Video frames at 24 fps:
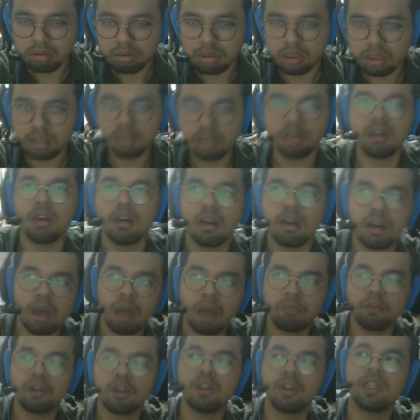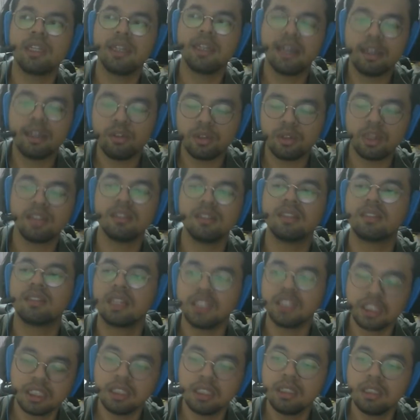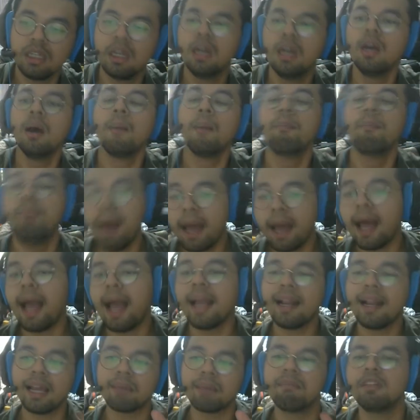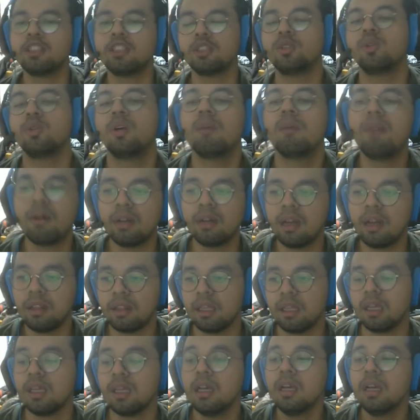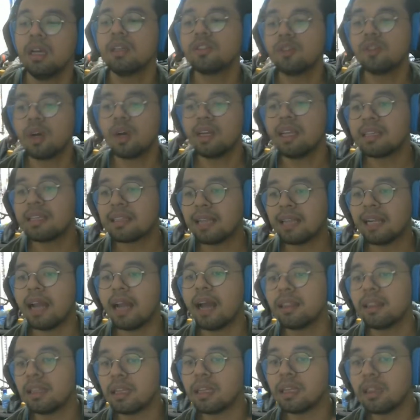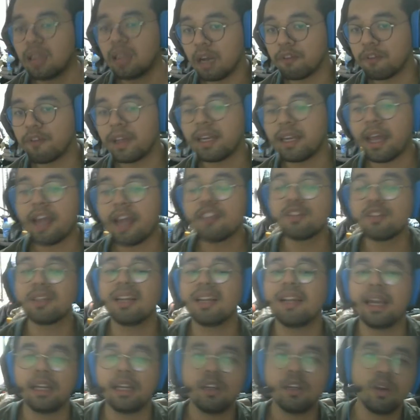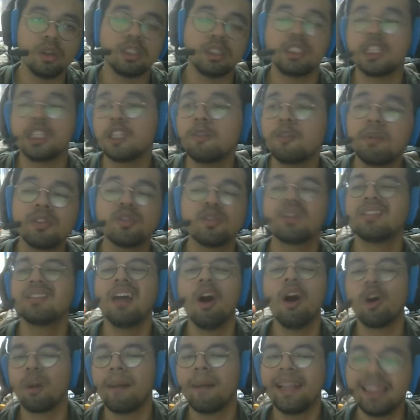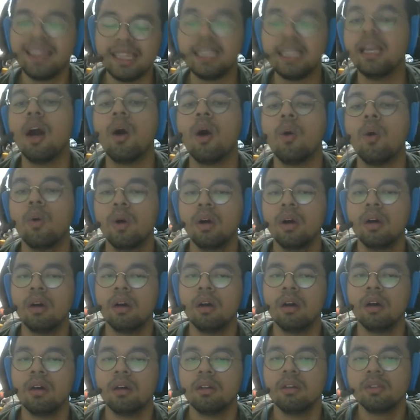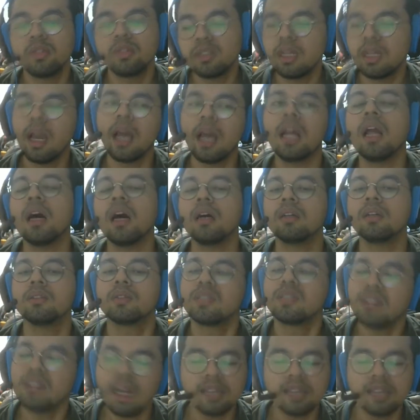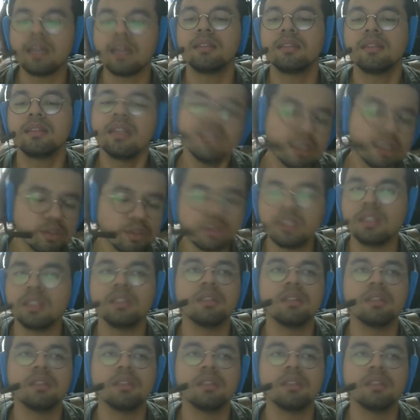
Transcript: I'm not gonna get into this discussion. But I like Much Ado About Nothing. The story is light-hearted enough and ends on a light note. Shakespeare suka sangat orang mati tau. Suka sangat lah. Sangat suka.